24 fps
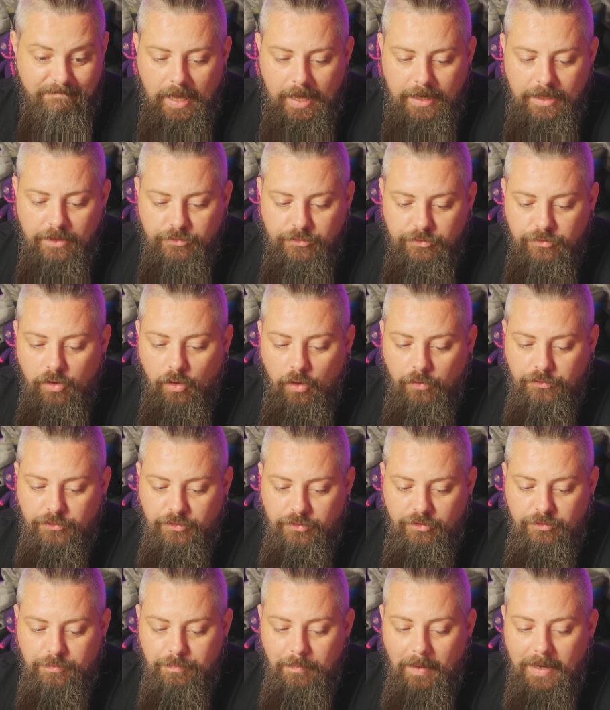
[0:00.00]
And it's not
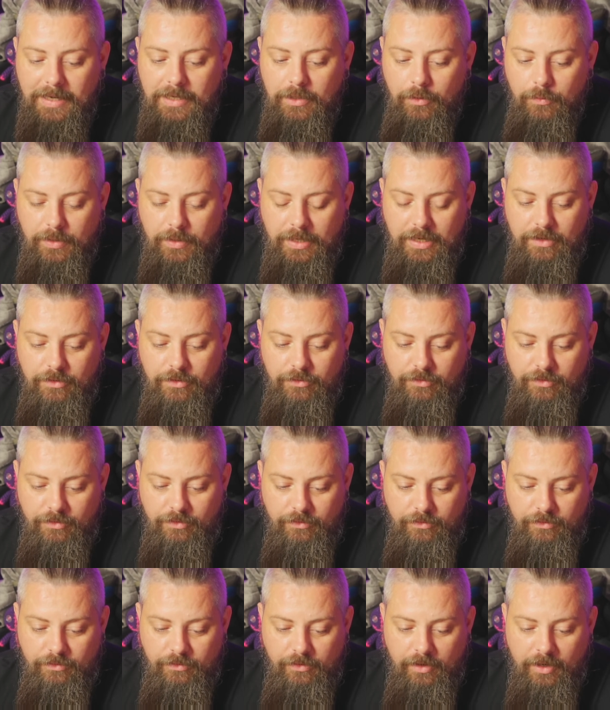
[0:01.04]
just my
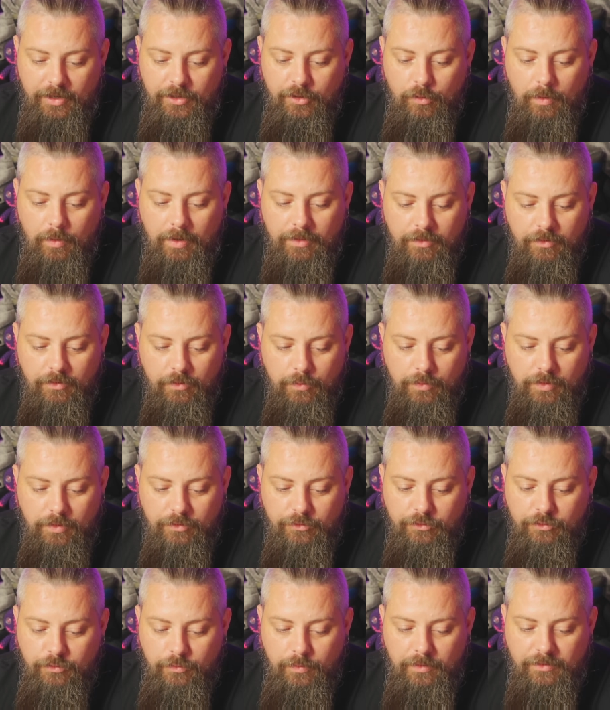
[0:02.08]
locations. I know other
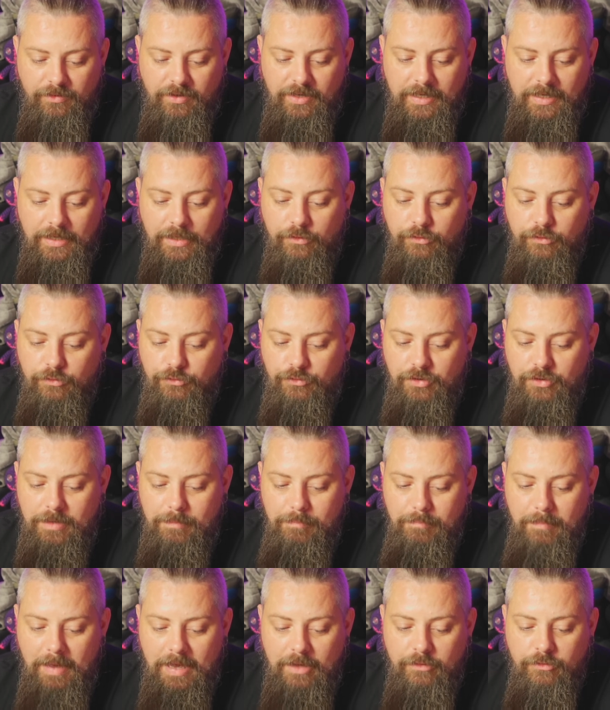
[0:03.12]
owners who are taking
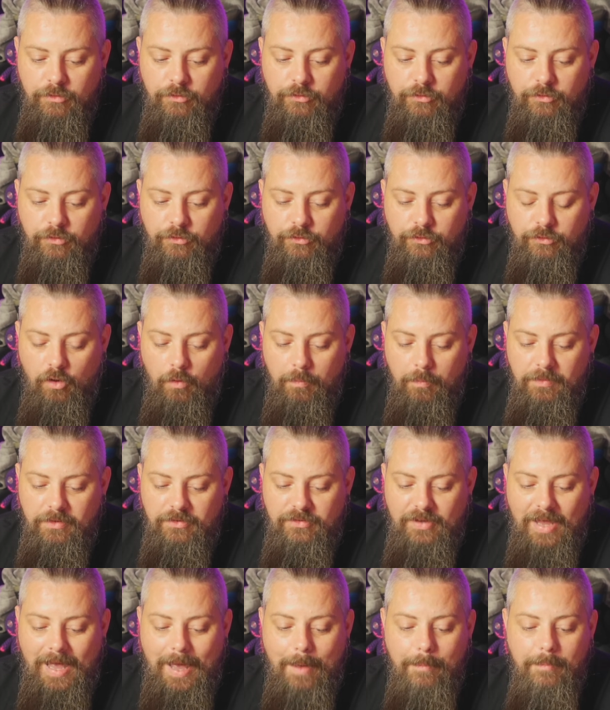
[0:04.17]
extreme measures to stop
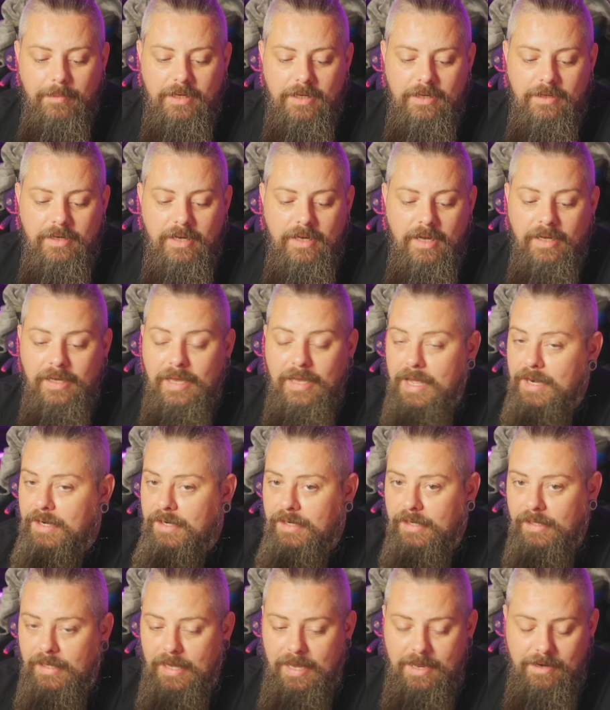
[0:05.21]
this happening again
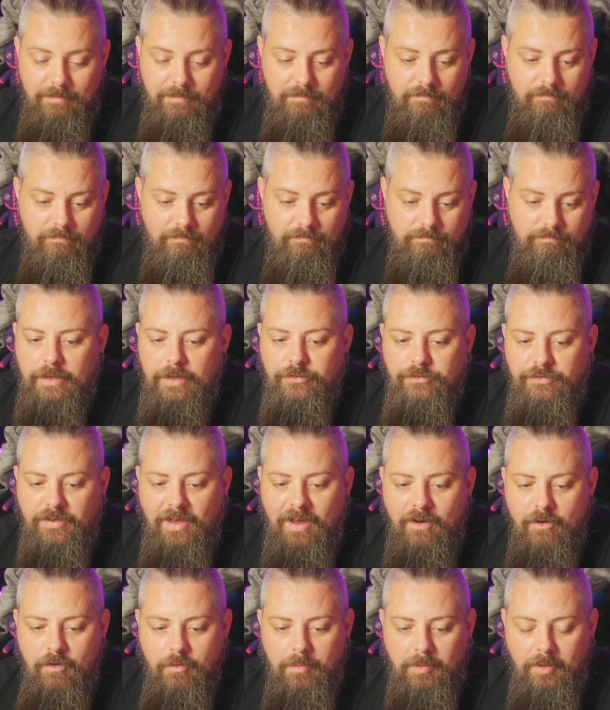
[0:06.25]
and again. It's
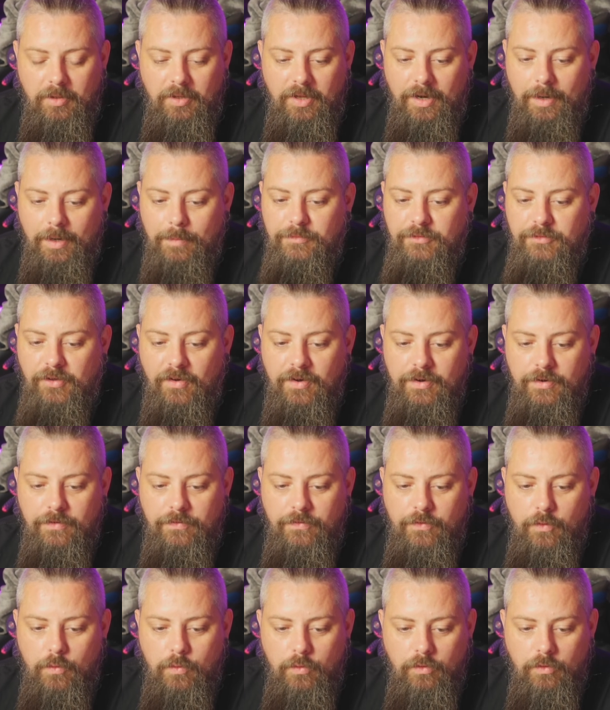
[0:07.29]
terrible, and I'm tired of
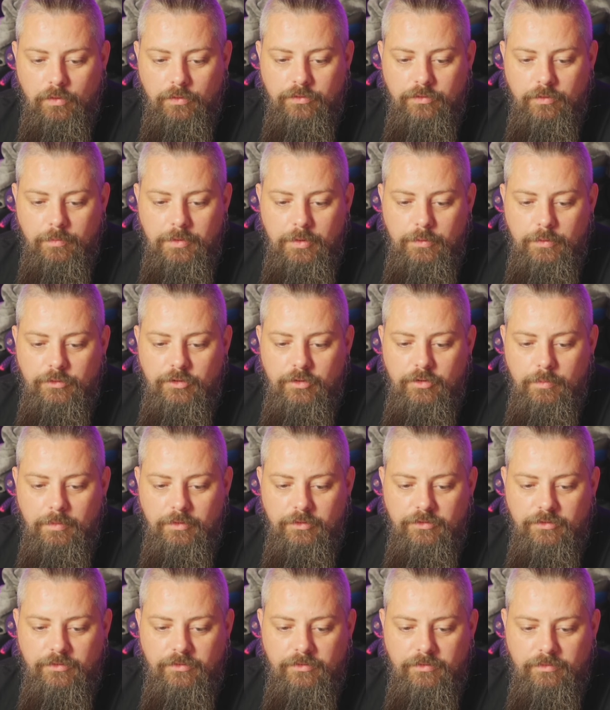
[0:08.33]
phone calls from
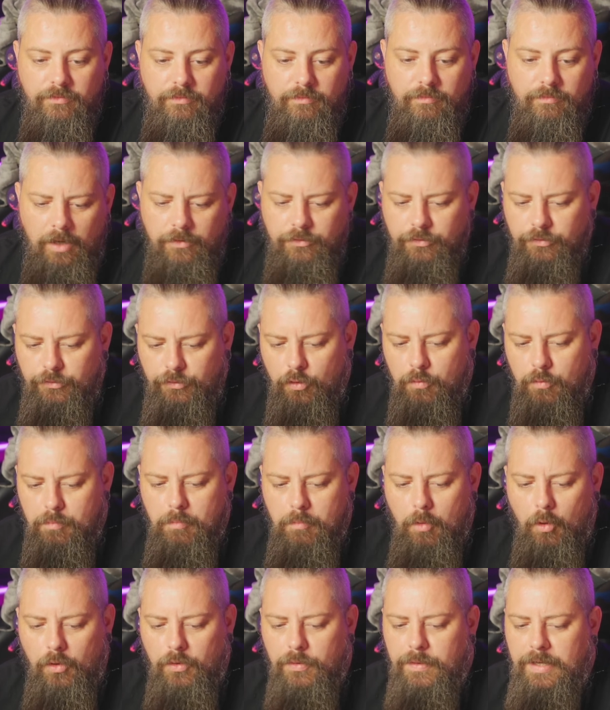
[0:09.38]
YouTubers. I just hope
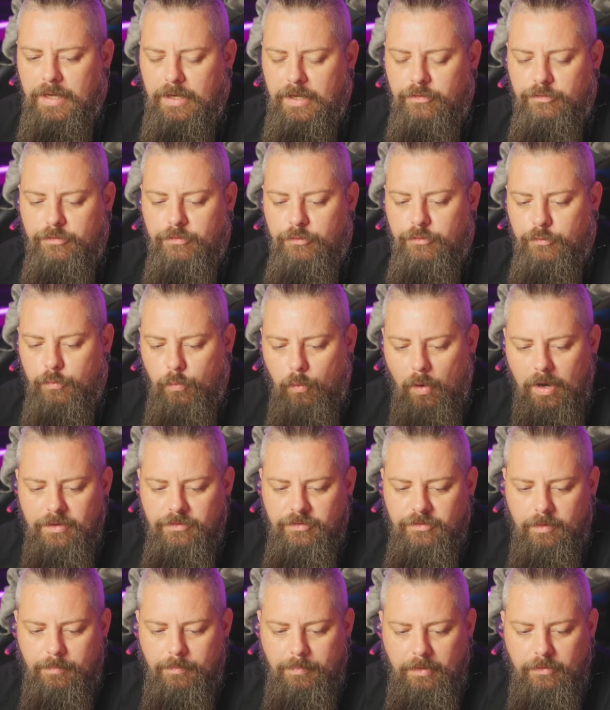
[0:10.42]
more locations
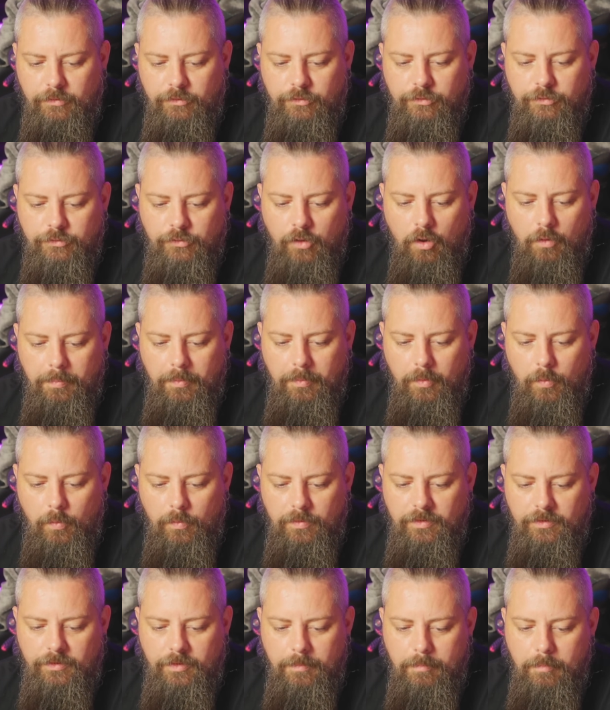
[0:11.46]
wise up and stop
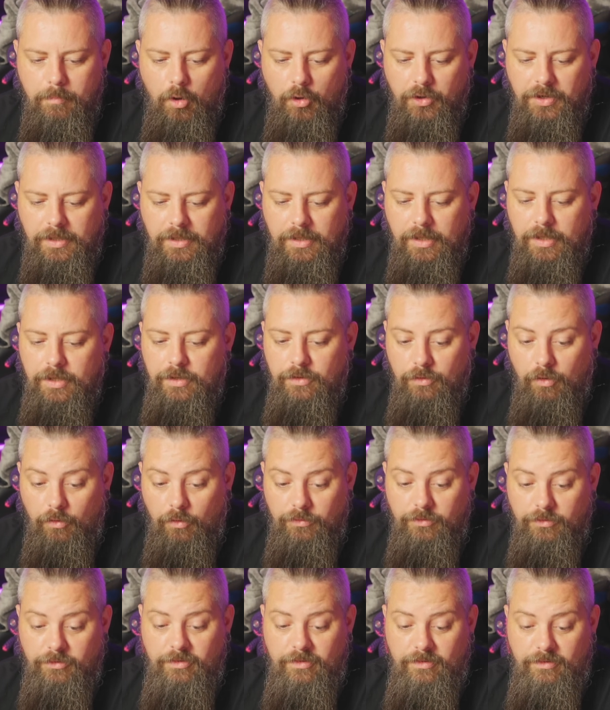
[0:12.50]
with the demonic
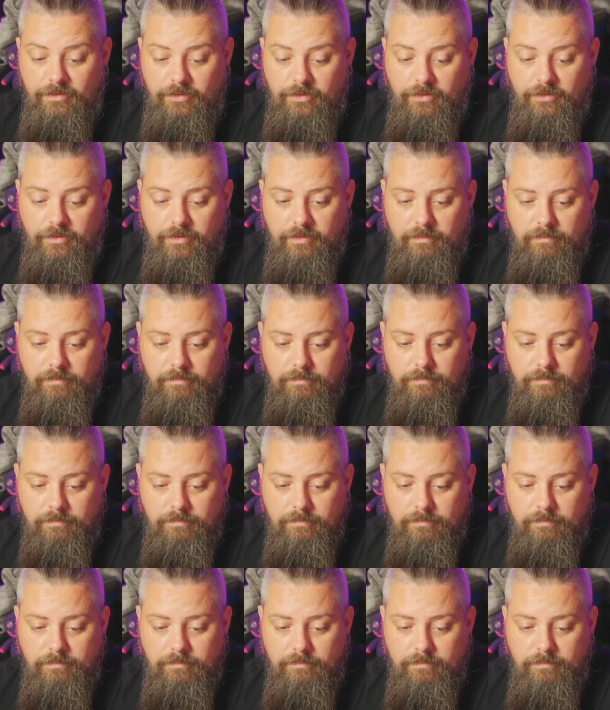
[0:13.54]
nonsense.